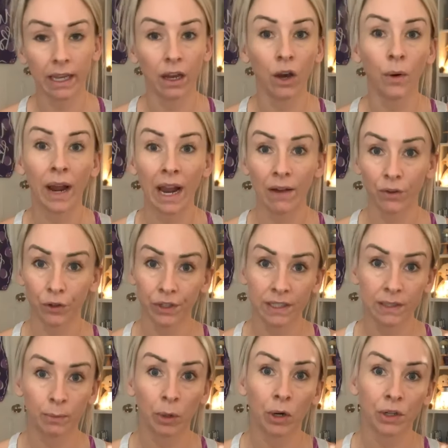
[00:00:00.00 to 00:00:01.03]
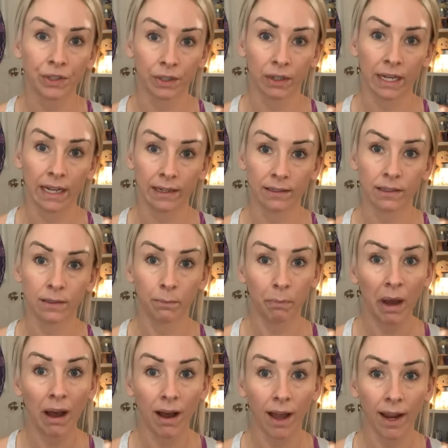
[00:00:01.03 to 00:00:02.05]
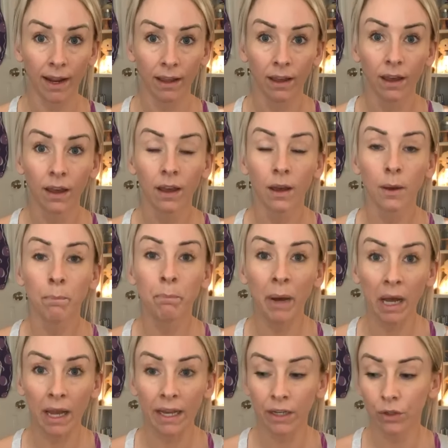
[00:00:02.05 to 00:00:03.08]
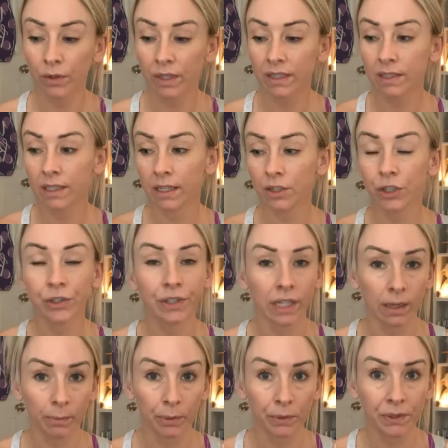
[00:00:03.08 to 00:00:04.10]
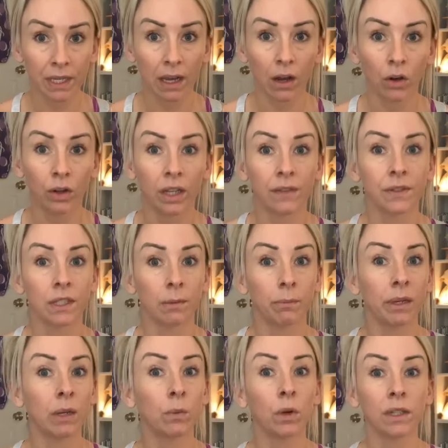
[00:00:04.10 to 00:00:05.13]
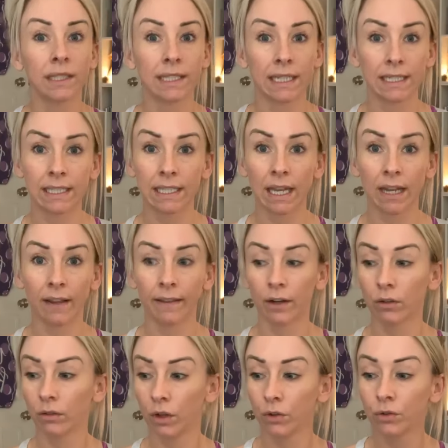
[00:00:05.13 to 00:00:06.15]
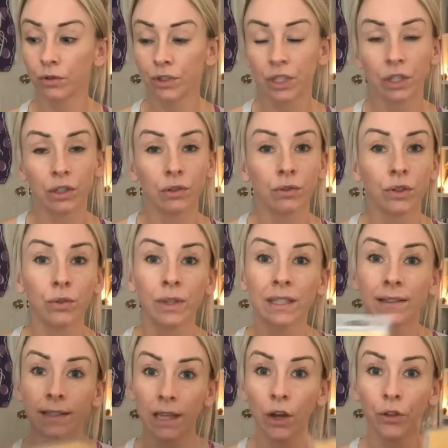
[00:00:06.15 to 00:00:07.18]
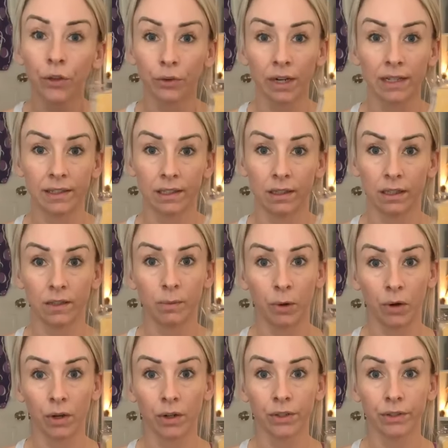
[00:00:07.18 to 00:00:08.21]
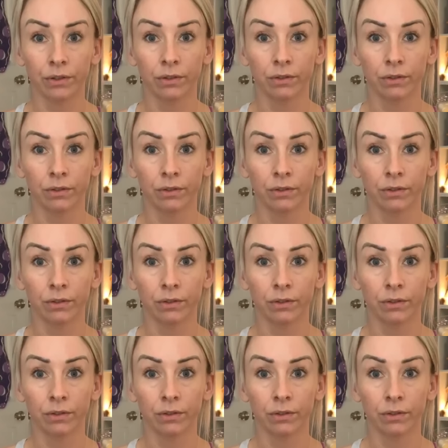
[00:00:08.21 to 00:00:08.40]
oh, I have all these bars on hand to buy. But you can send your samples out. If somebody wants that scent and they're local to you, you can sell the rest of these bars.